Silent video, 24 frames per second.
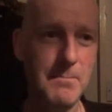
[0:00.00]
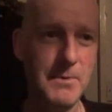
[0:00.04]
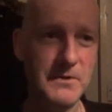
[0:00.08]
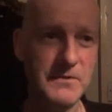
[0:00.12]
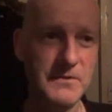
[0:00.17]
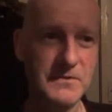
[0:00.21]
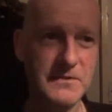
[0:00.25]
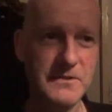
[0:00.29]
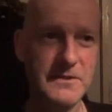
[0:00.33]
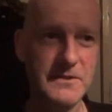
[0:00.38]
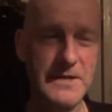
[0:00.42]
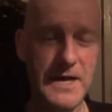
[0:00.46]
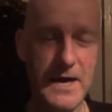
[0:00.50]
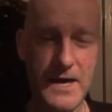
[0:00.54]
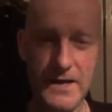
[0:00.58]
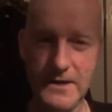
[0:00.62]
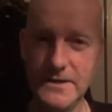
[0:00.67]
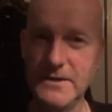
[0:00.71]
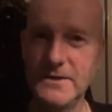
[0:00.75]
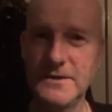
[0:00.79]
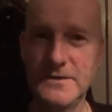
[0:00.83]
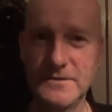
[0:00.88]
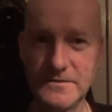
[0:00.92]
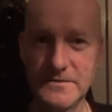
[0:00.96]
but
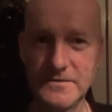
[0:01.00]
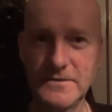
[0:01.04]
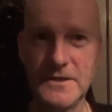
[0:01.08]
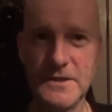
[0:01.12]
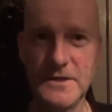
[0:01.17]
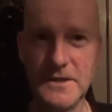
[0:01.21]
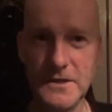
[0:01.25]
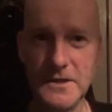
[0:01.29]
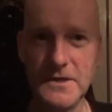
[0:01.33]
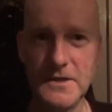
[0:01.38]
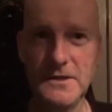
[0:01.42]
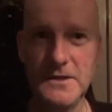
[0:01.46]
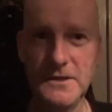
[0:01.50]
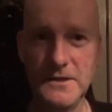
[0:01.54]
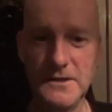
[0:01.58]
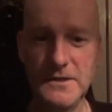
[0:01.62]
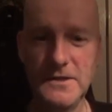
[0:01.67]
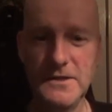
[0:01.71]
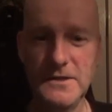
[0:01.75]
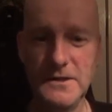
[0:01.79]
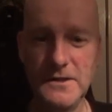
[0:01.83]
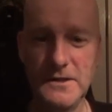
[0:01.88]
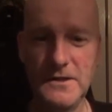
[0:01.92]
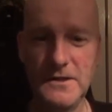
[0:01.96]
yeah, it's
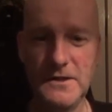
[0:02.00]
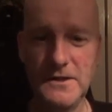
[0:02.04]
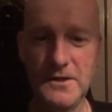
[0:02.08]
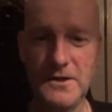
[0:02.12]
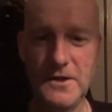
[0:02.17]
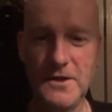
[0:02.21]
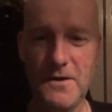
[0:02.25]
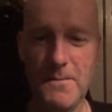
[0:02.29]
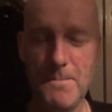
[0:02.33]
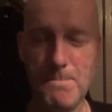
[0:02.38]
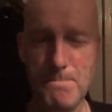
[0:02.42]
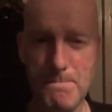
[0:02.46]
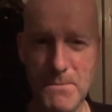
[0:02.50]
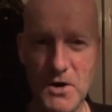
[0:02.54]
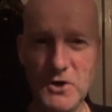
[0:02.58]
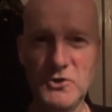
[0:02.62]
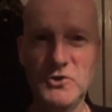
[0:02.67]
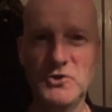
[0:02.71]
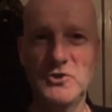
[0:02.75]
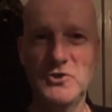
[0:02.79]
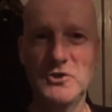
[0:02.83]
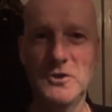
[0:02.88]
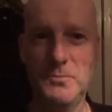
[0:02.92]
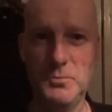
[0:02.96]

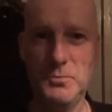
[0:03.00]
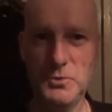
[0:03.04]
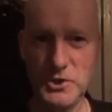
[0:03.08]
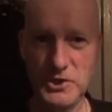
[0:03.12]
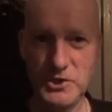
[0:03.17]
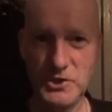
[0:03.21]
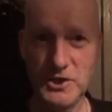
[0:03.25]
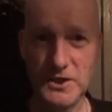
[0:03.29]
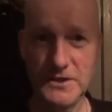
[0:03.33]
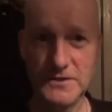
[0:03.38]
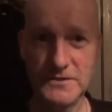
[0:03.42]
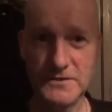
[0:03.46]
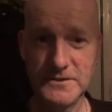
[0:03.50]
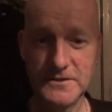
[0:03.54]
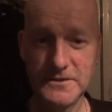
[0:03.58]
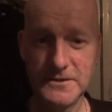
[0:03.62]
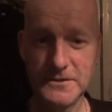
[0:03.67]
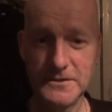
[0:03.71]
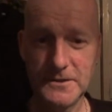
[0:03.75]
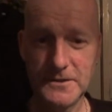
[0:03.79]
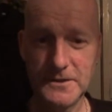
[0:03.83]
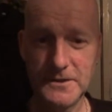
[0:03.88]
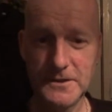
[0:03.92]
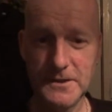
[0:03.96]
much
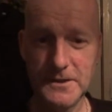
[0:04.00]
appreciated.